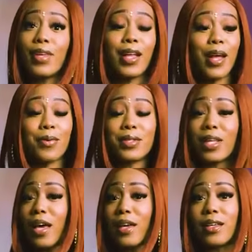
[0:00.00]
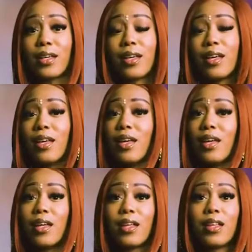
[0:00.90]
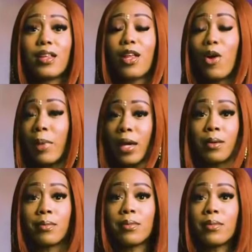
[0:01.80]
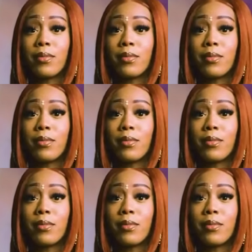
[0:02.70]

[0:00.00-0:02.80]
And I was like, no, ma'am.